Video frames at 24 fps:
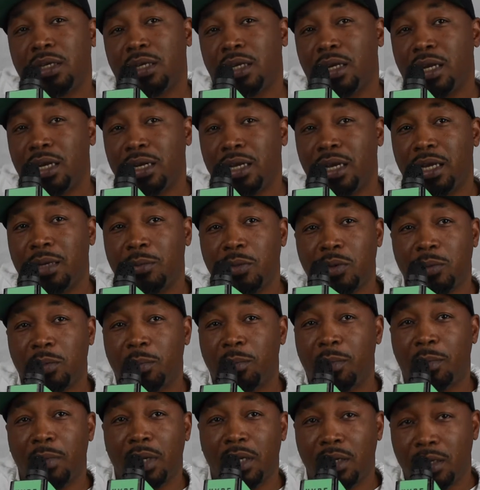and I came
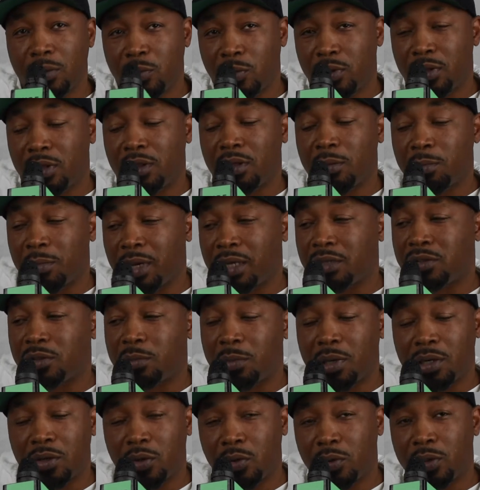up with major
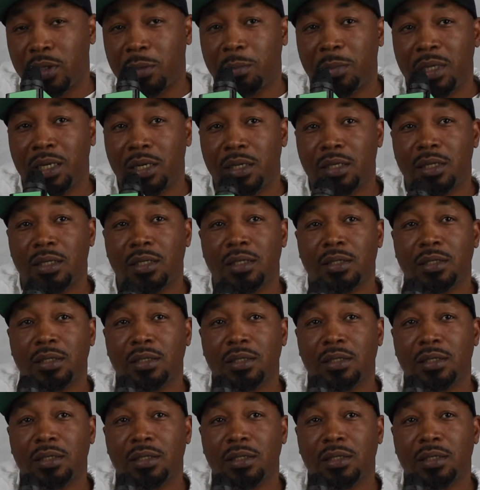minority media.